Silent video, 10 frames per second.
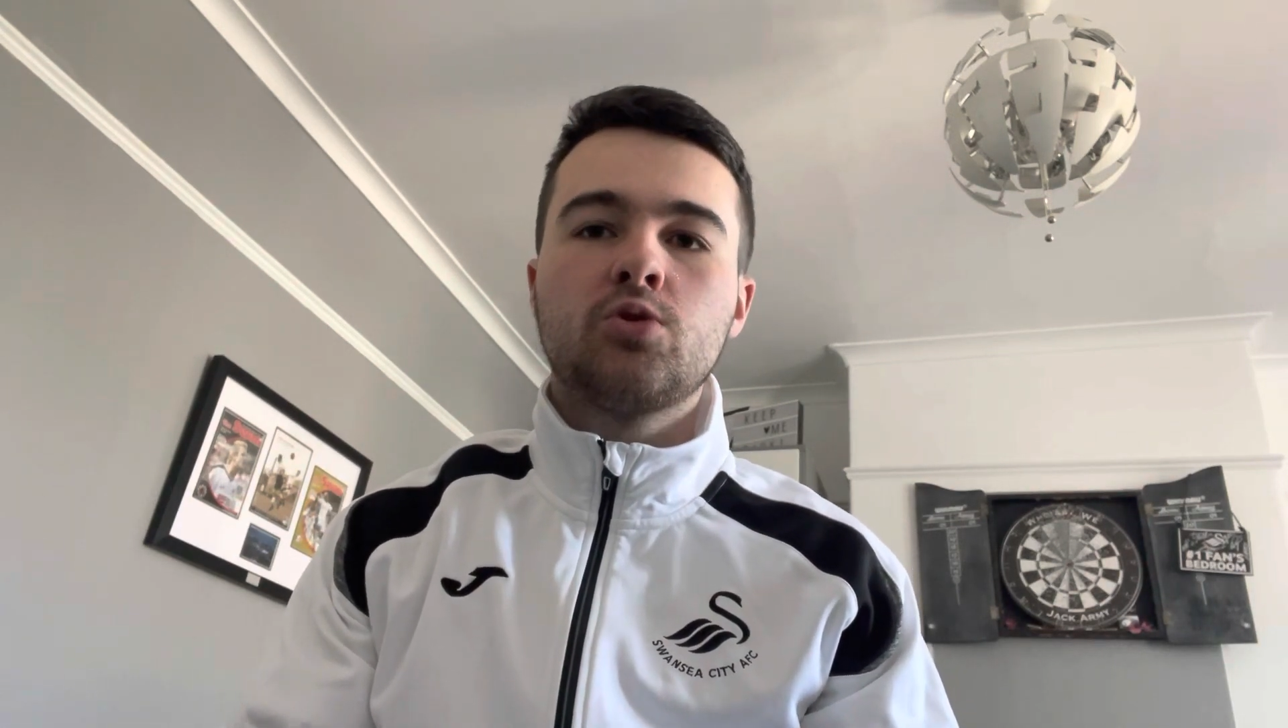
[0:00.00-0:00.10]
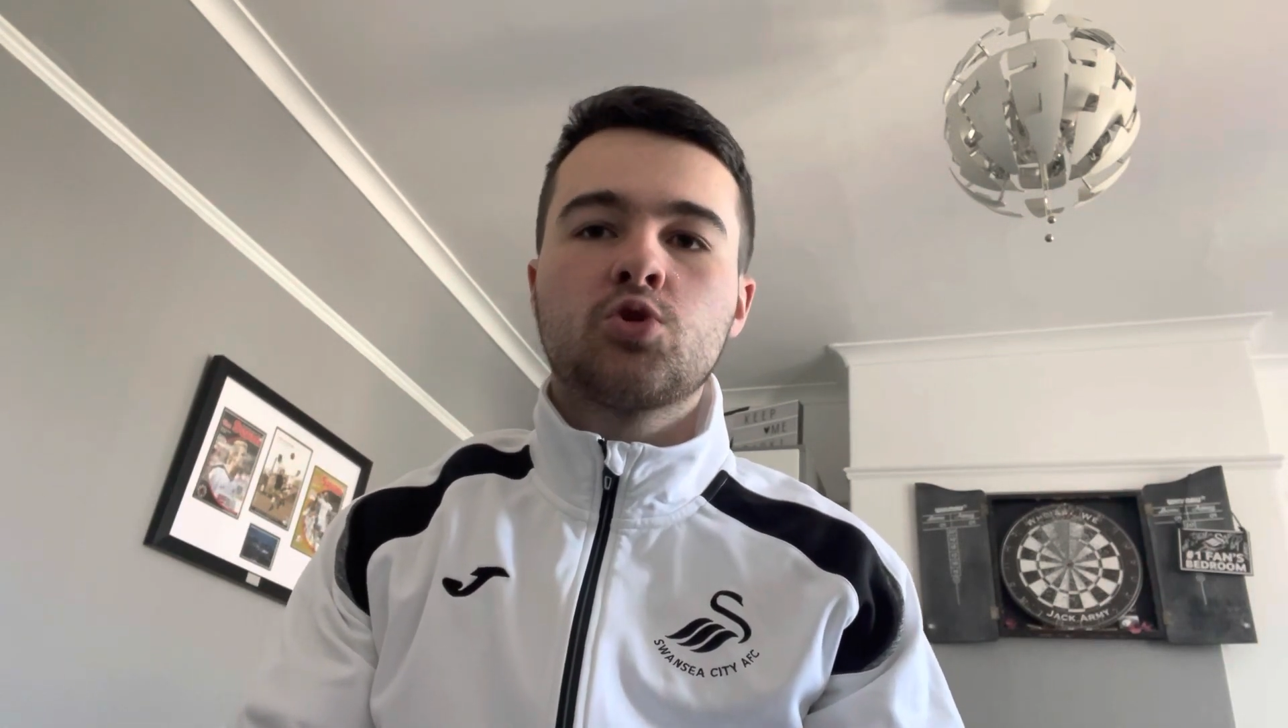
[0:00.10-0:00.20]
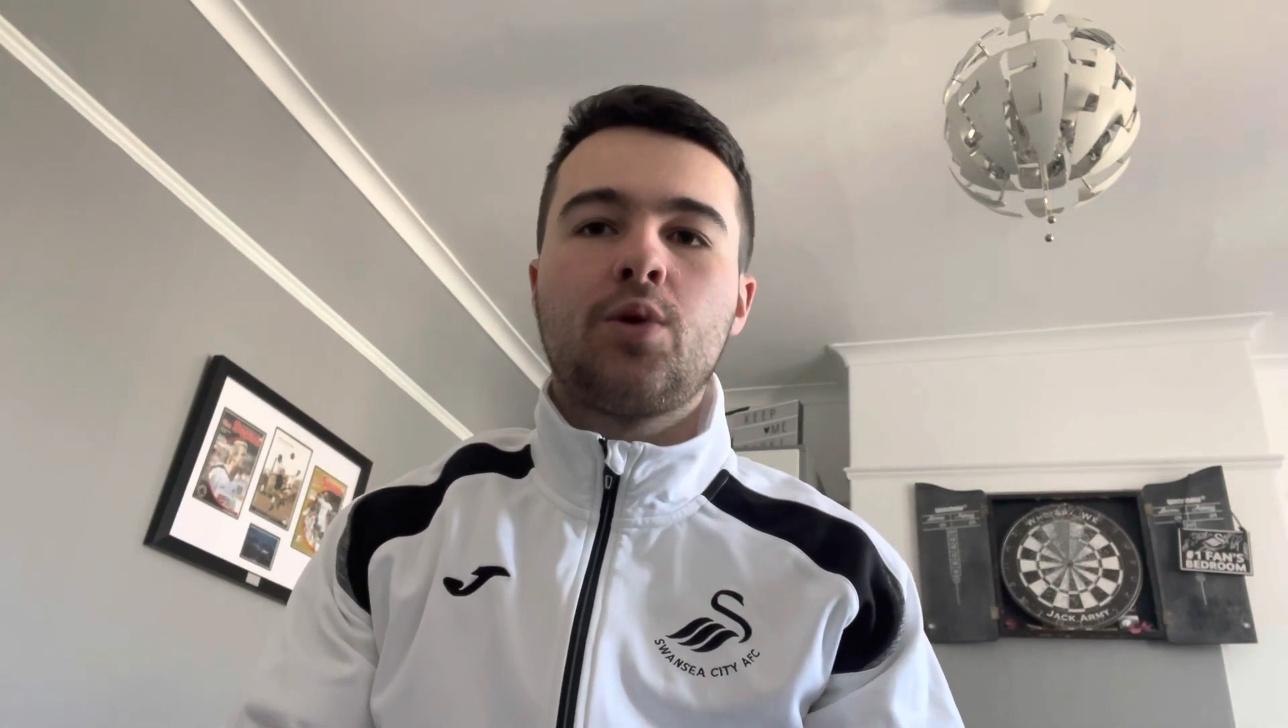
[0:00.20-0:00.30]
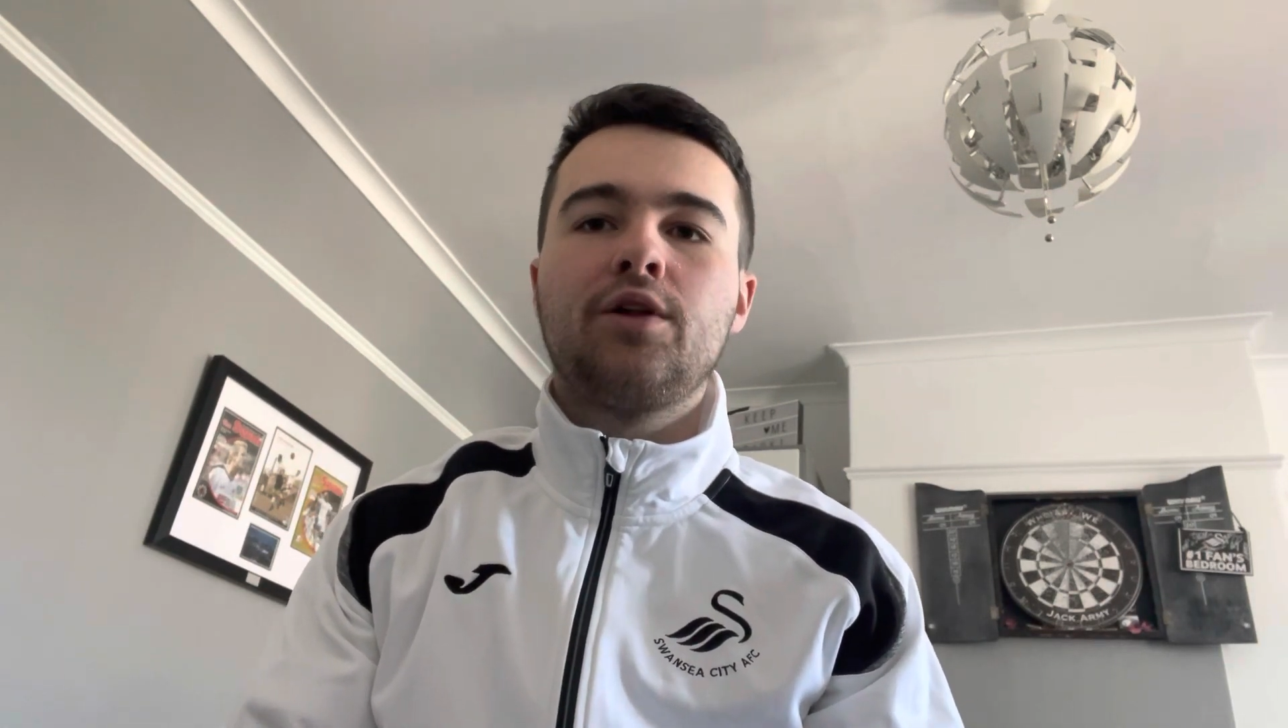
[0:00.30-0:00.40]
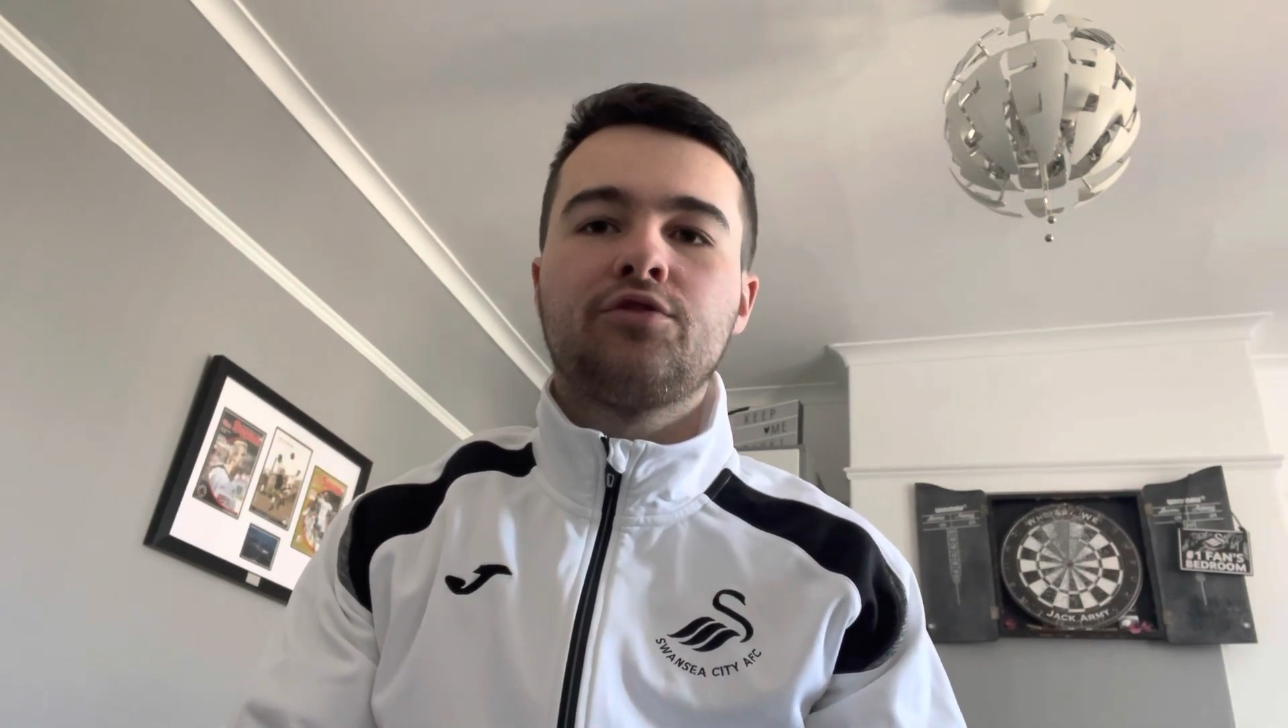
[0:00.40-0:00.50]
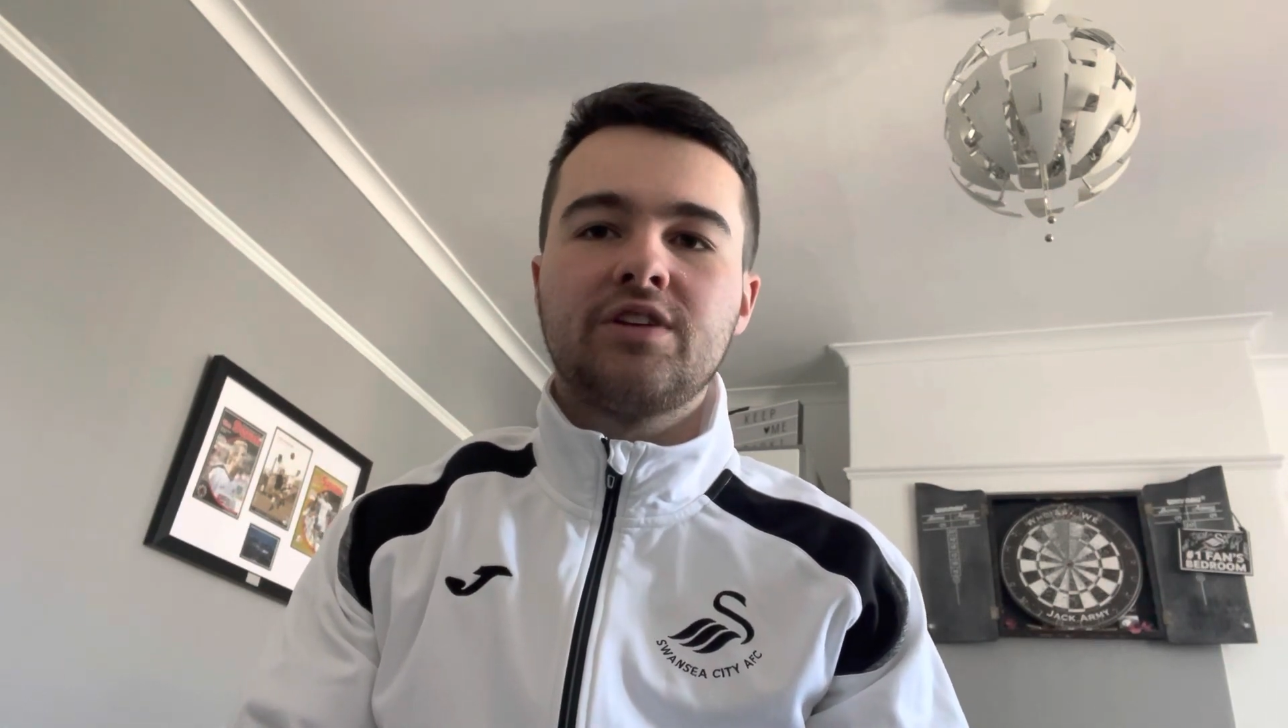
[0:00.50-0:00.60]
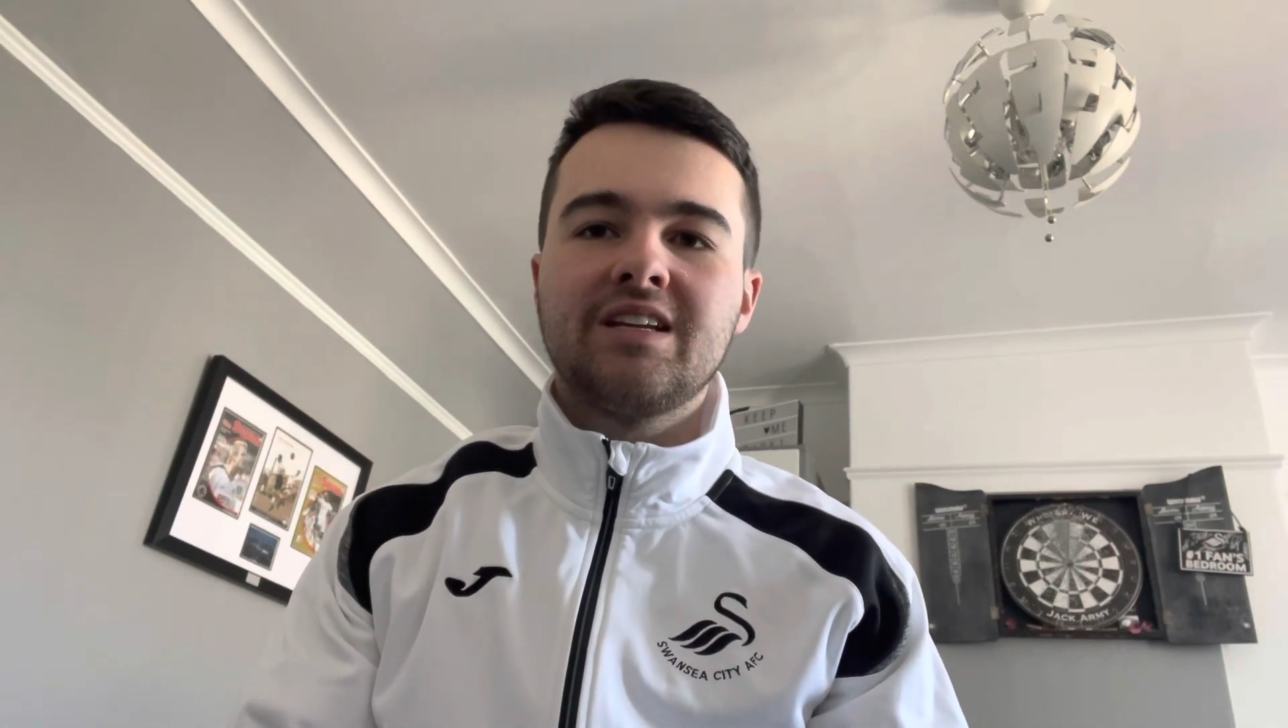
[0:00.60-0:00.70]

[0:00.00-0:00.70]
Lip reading: 12th in